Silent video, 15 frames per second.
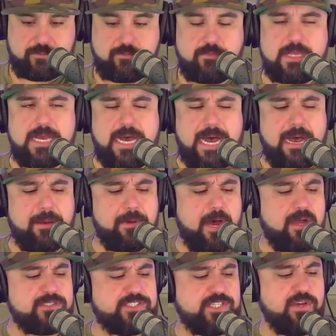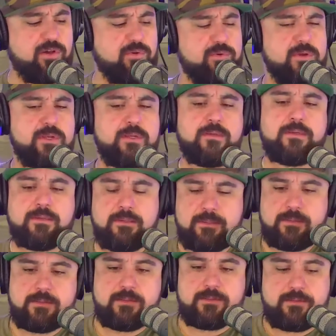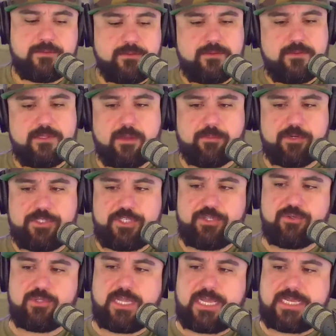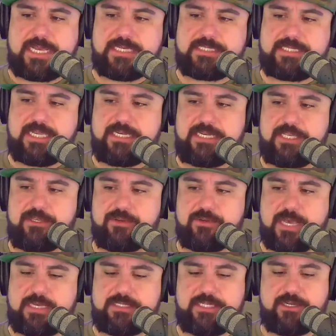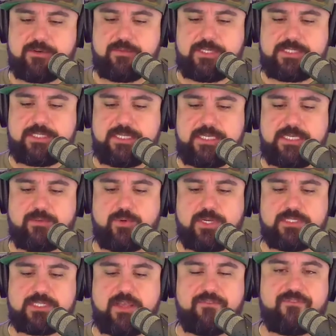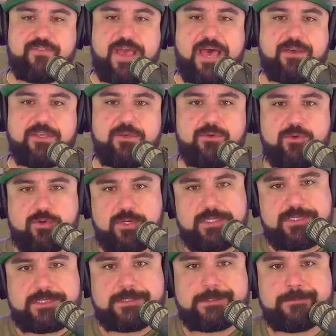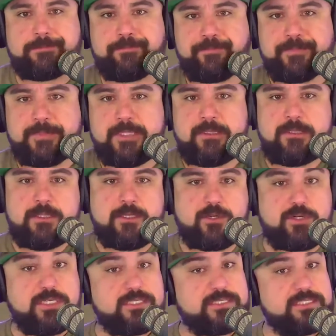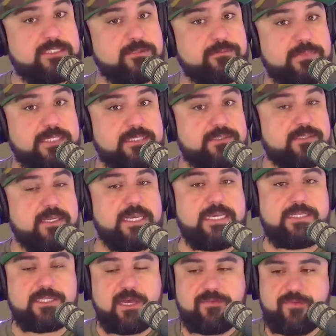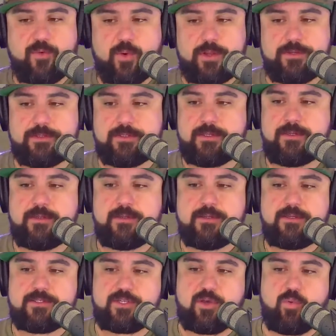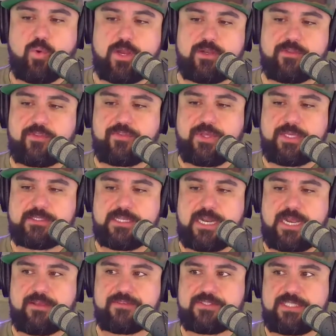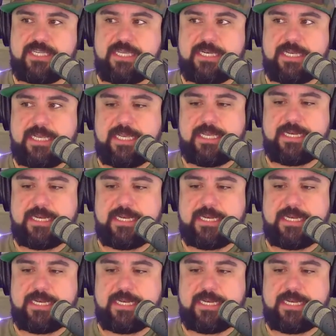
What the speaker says: Also, number two, like I said to you guys here recently, was value criticism. Criticism is a tough one. So one of the things that I have seen in